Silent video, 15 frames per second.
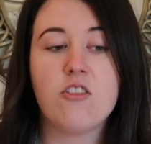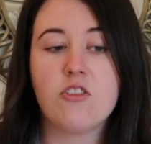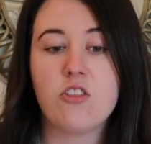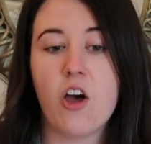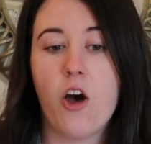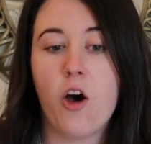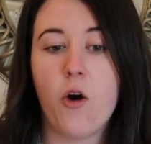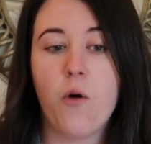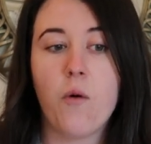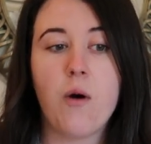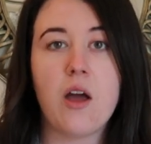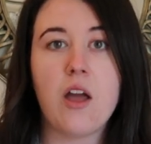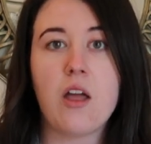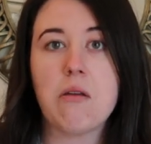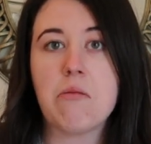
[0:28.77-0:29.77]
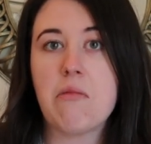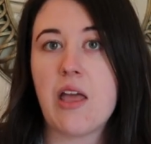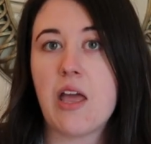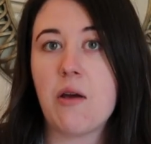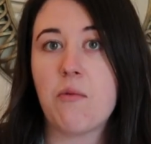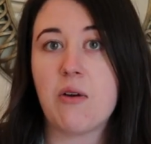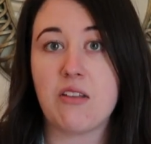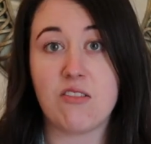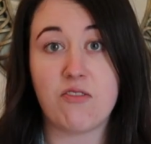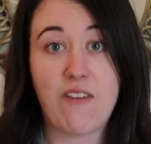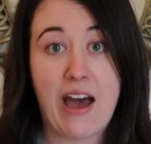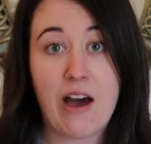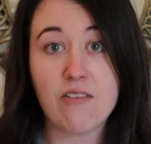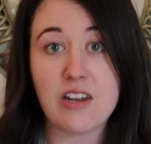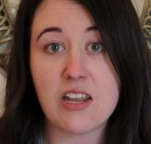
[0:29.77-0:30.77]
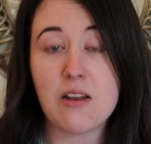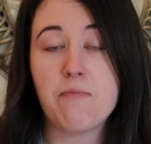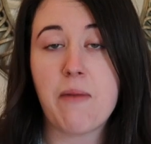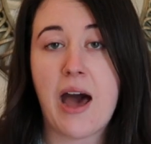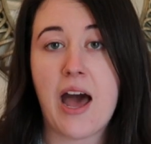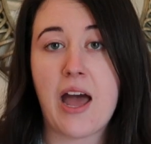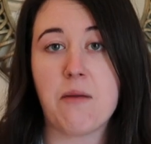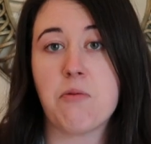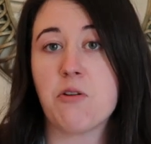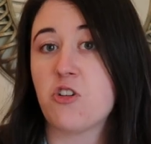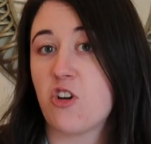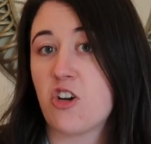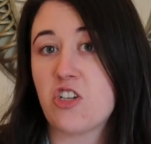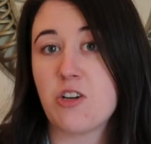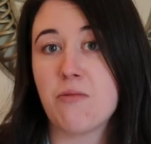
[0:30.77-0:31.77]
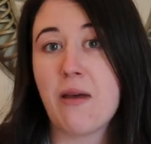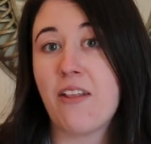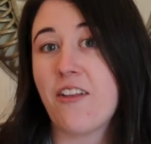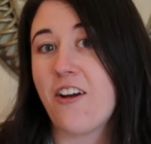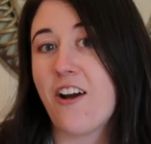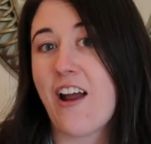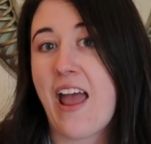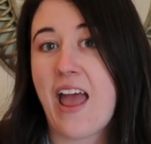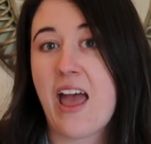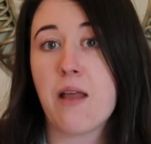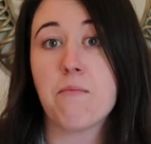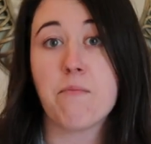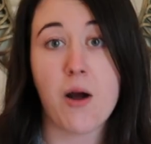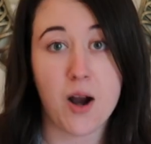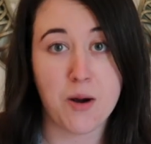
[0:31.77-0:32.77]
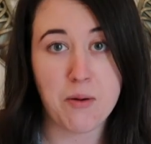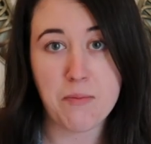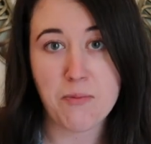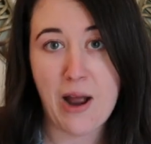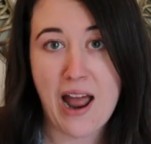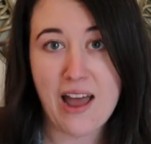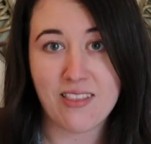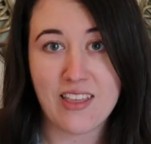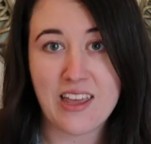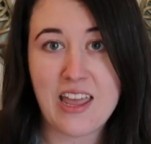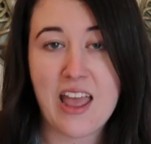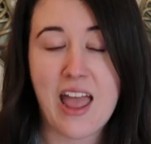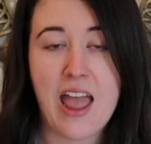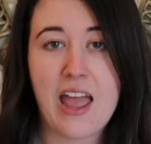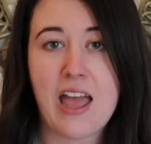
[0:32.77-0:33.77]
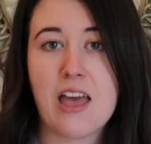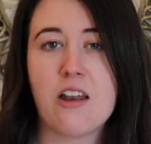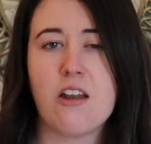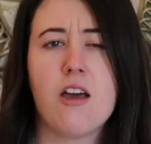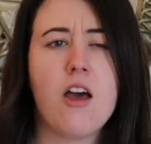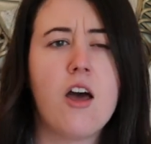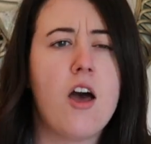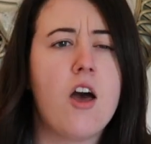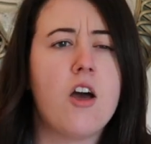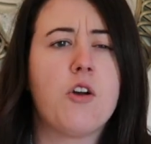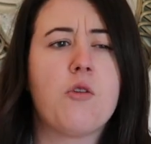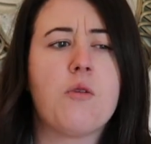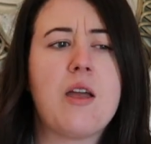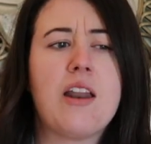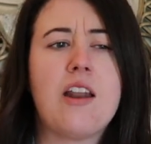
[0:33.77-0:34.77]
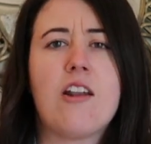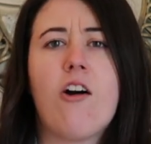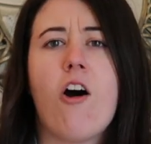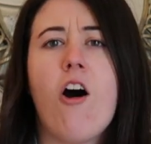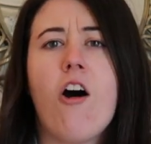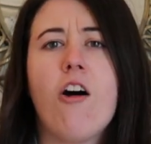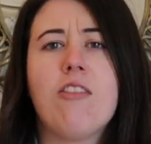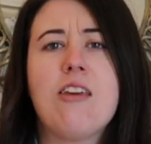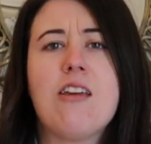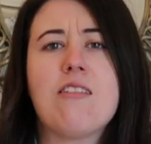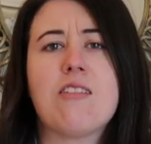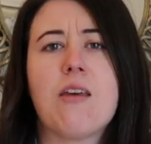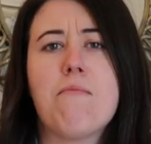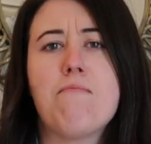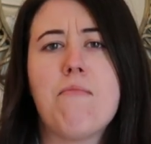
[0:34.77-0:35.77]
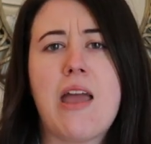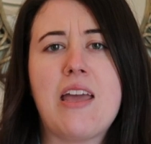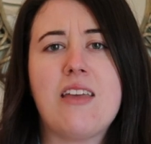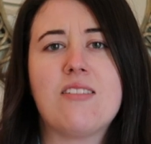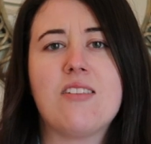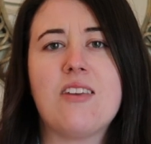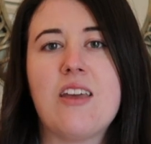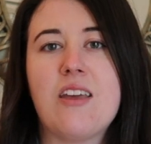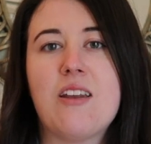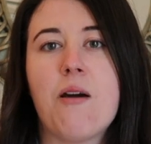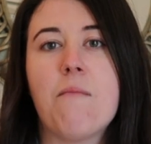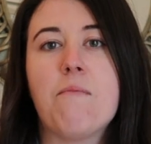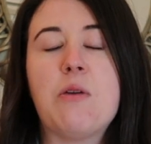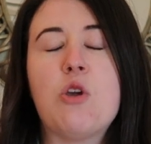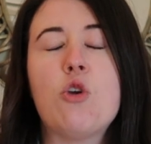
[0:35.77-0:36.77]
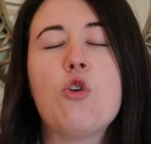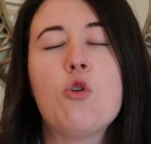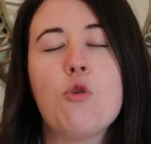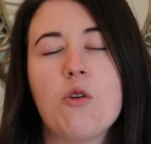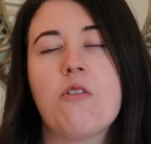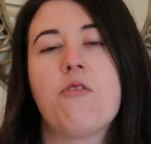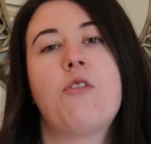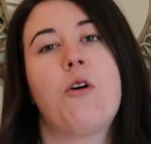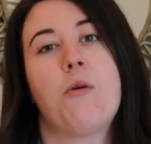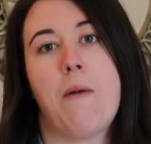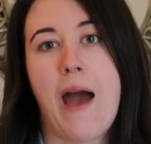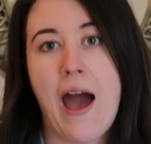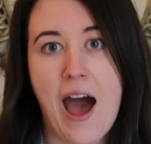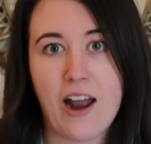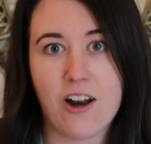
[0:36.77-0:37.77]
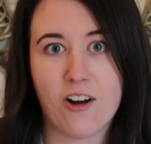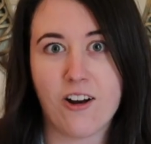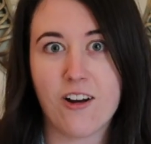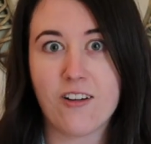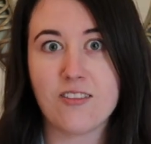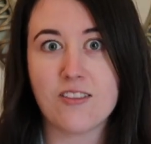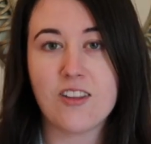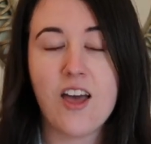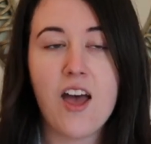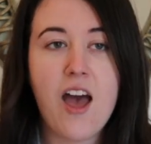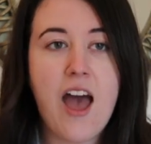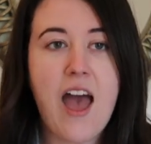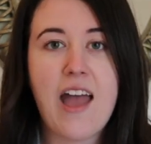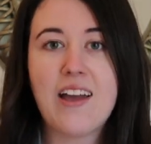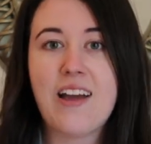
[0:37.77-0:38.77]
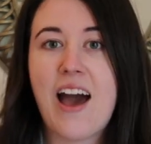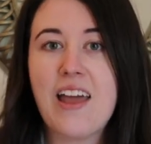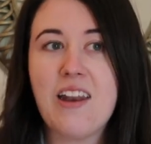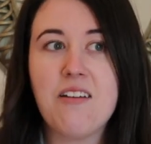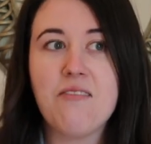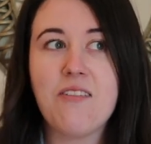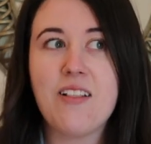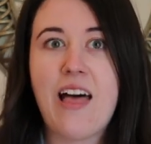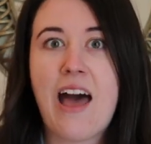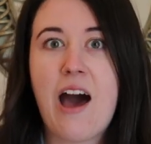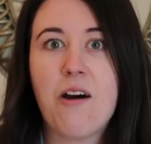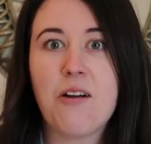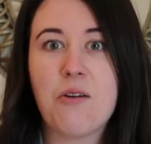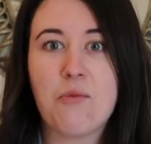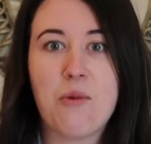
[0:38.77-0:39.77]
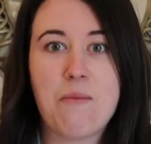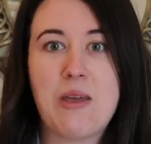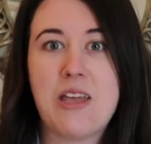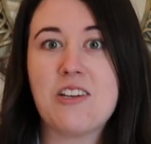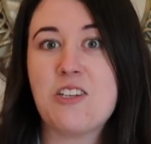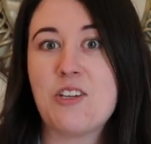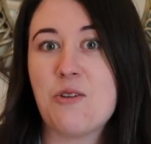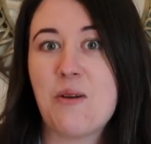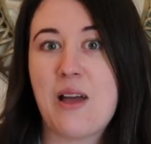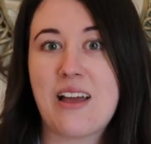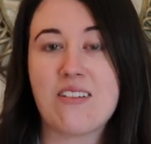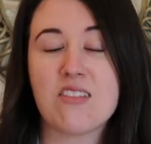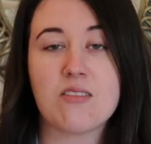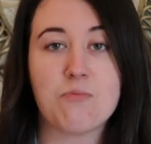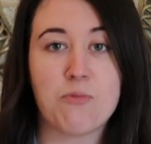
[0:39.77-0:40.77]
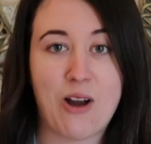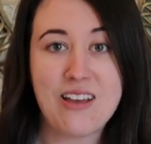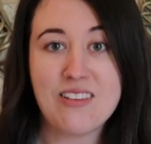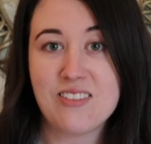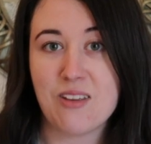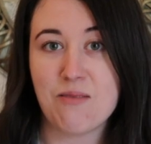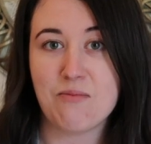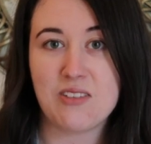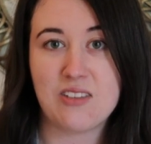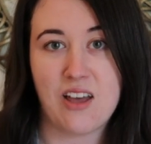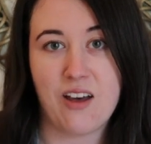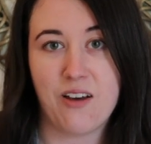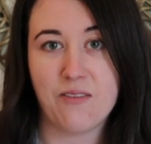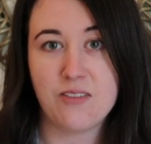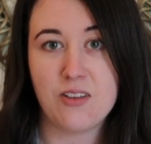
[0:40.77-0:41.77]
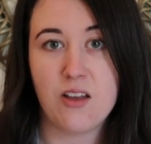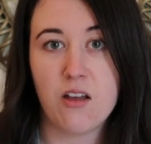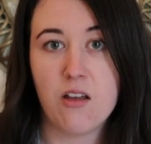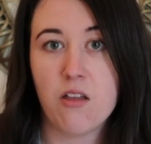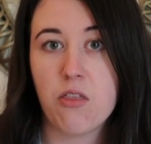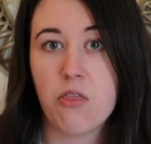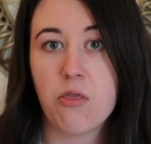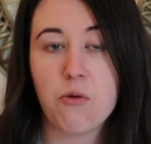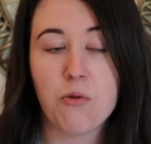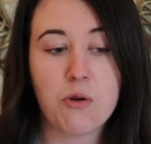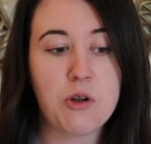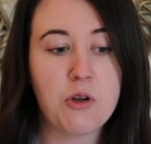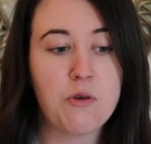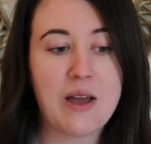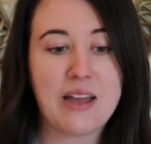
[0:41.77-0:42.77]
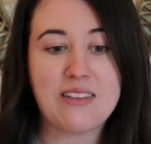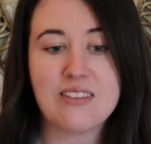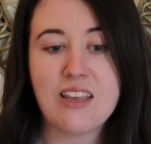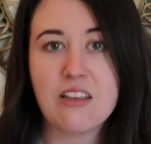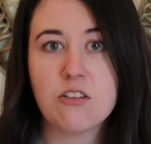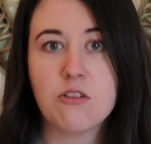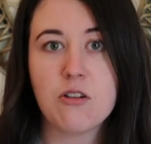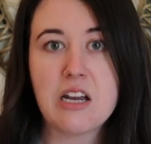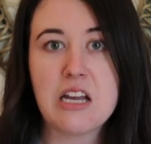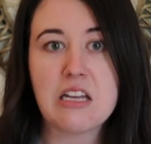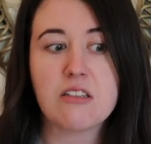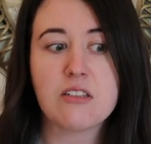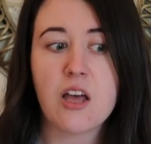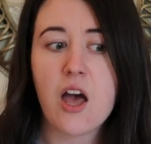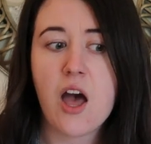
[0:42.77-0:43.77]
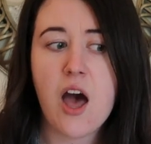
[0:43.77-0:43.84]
So it was founded by Patricia Miller and Barbara Bradley and created all these amazing, beautiful patterns and kind of allowed women to express themselves through accessories,